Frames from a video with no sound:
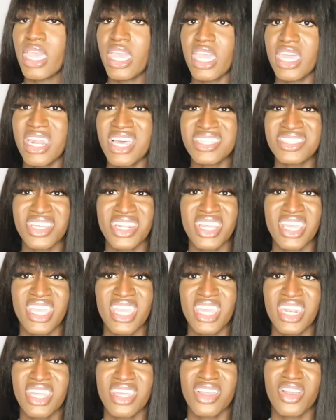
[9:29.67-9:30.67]
And I started
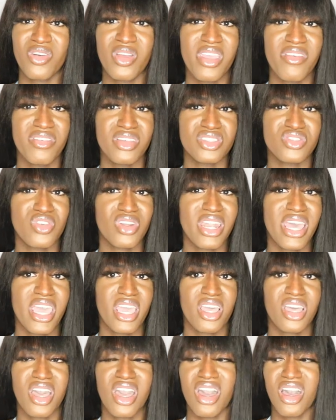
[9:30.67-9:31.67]
getting cravings for,
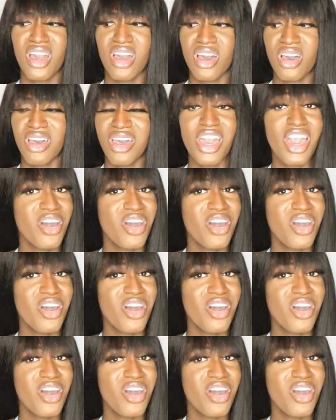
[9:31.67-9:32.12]
like, uh,